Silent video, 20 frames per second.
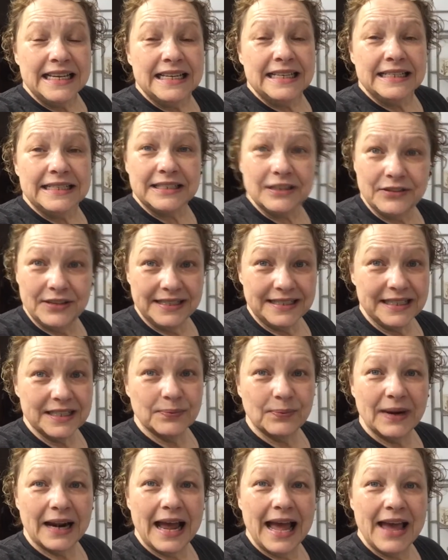So this
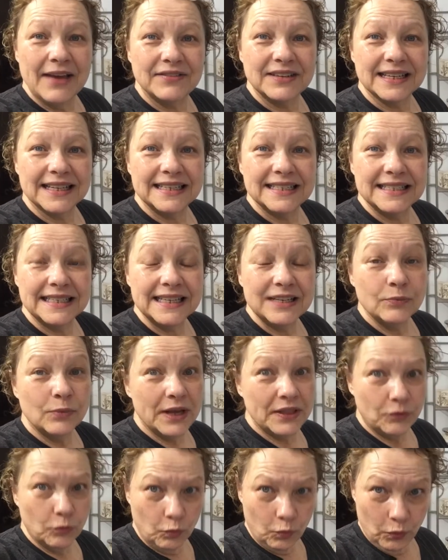is what I have to contend
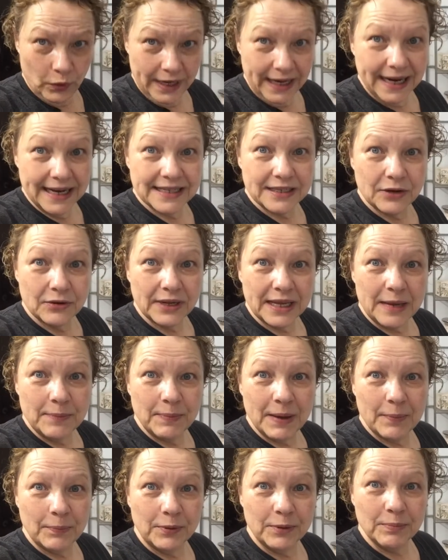with when I don't
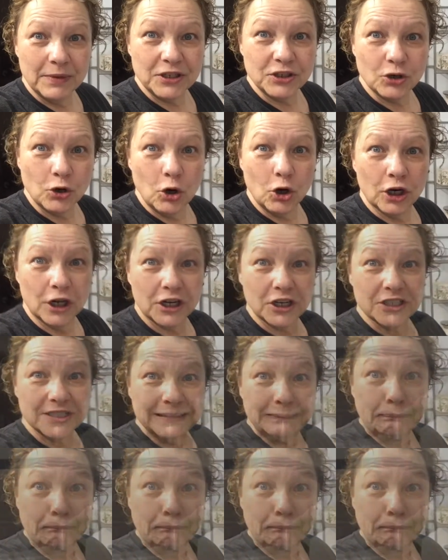keep up with my chores.